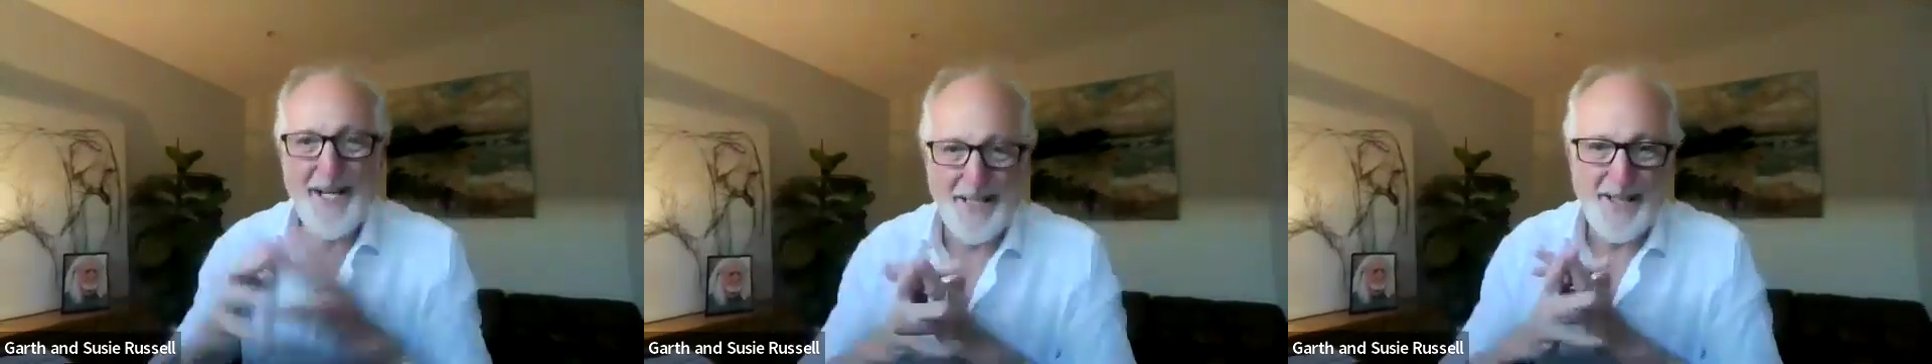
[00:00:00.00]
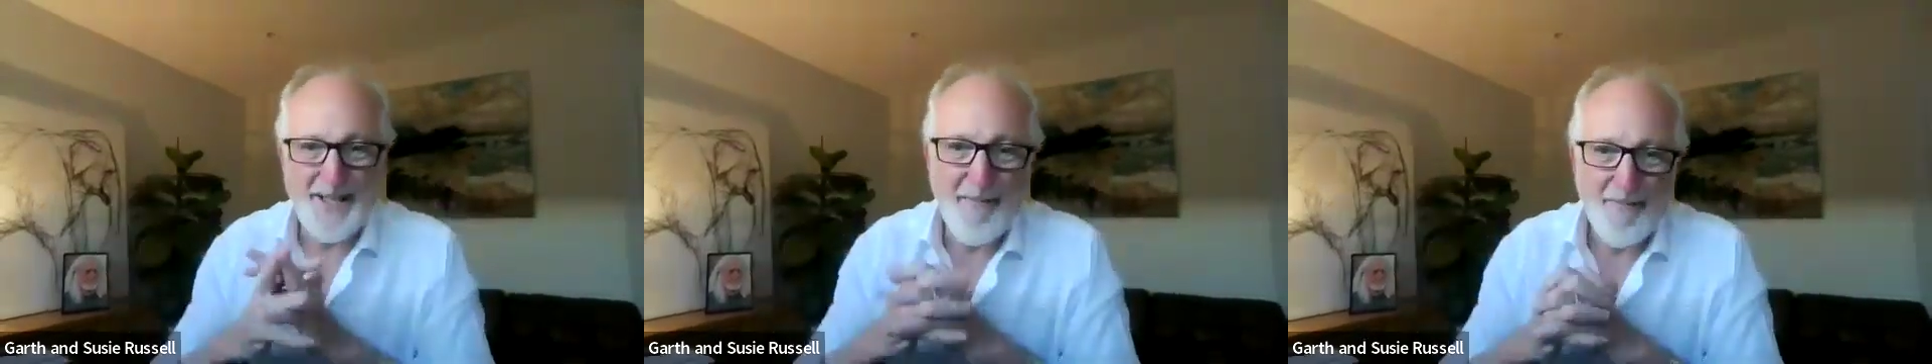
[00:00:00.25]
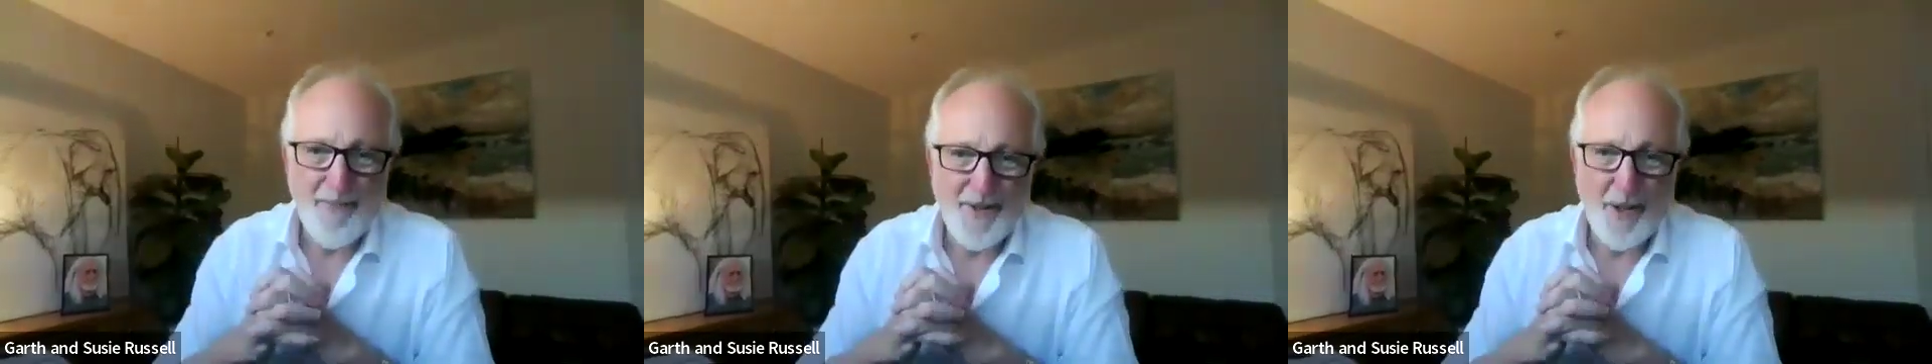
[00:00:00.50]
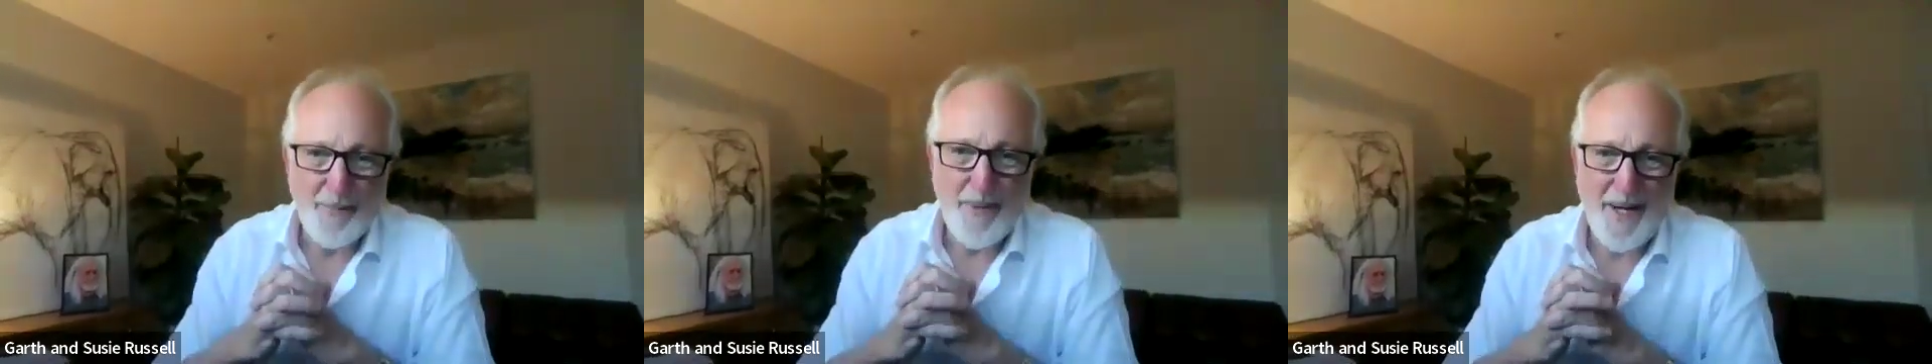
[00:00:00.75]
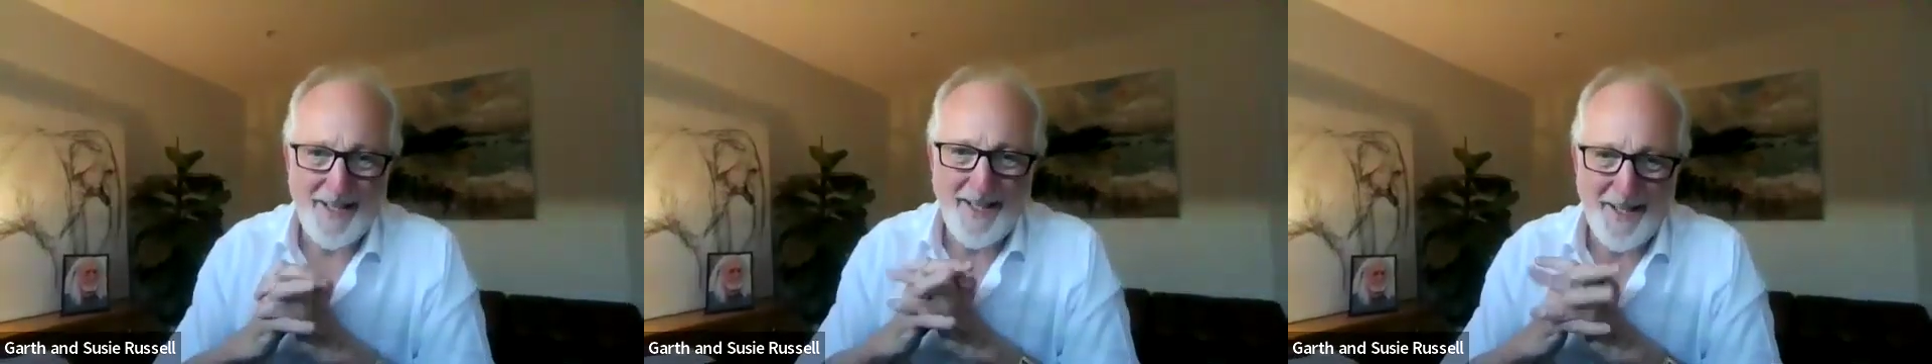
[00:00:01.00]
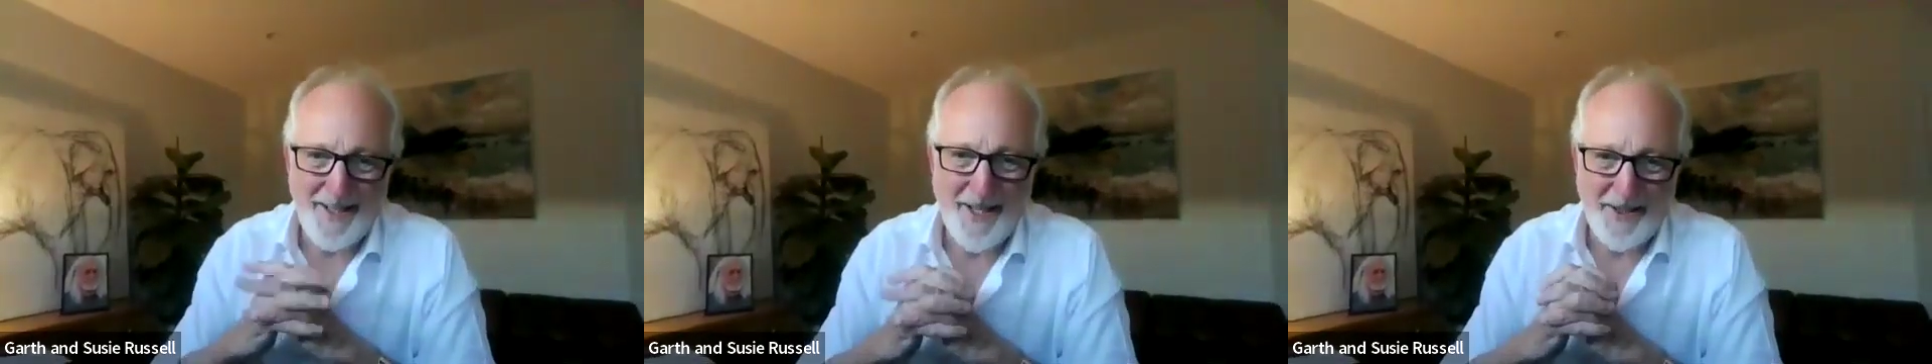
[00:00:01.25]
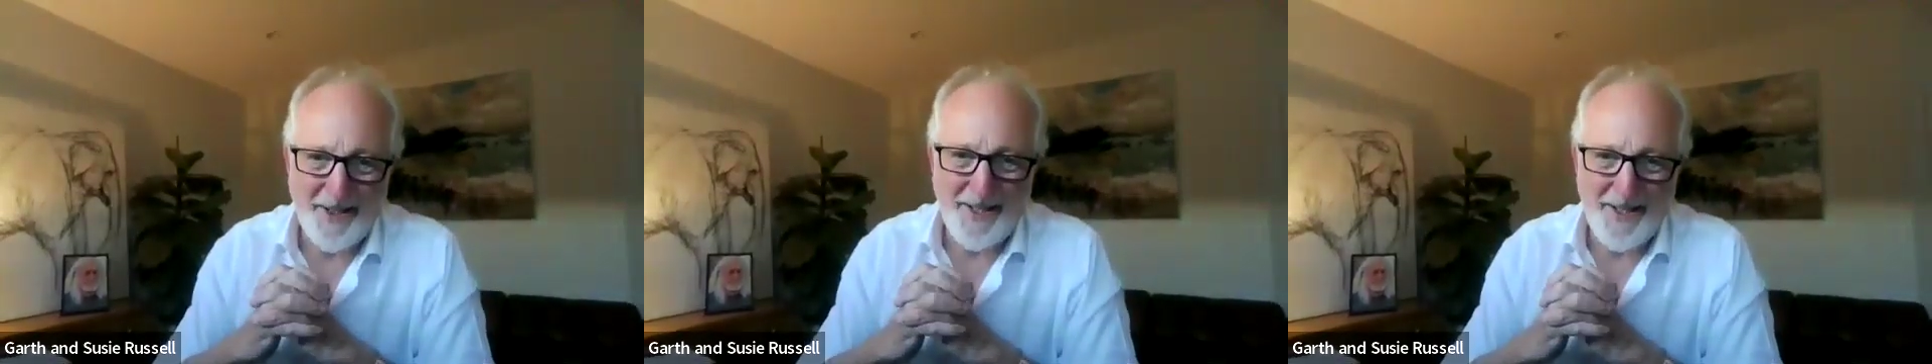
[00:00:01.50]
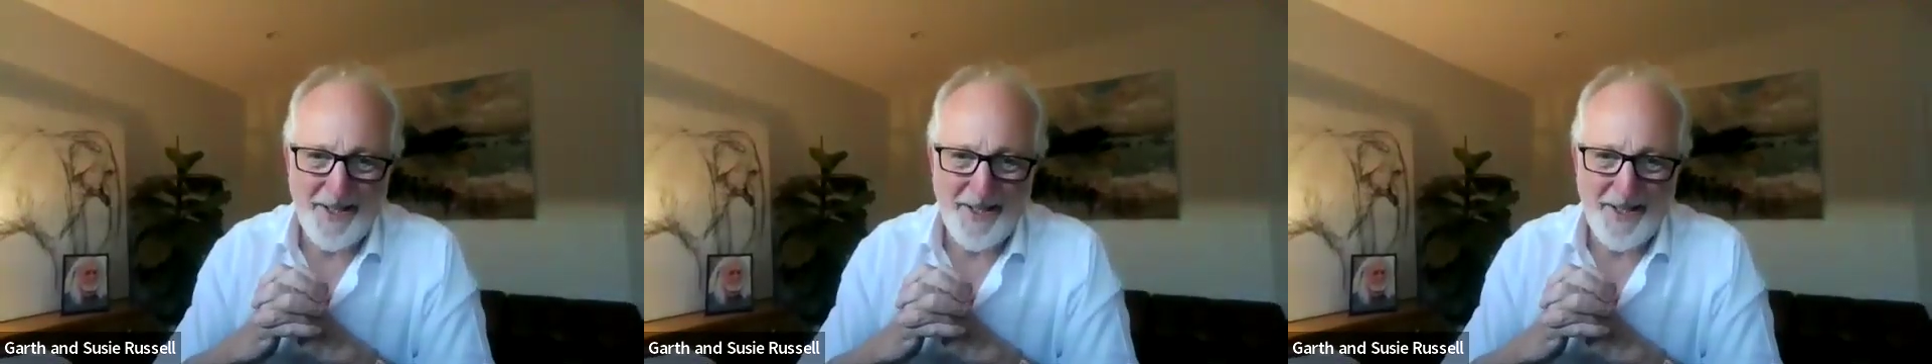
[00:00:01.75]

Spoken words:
date, back in our younger